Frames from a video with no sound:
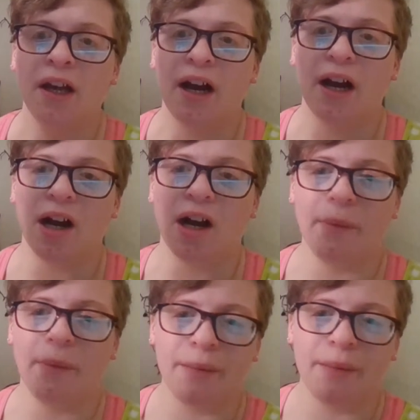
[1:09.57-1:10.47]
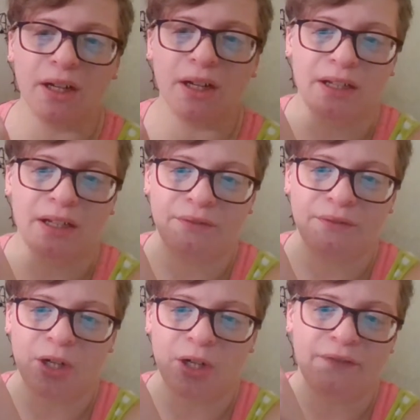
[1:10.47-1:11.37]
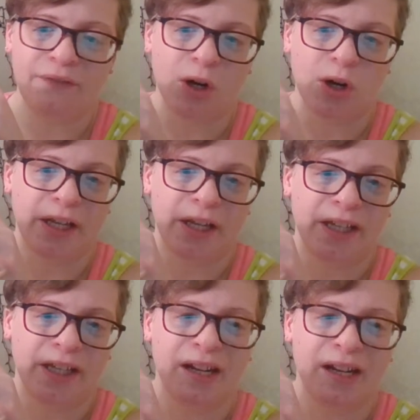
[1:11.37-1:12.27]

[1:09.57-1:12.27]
I'm not very far in.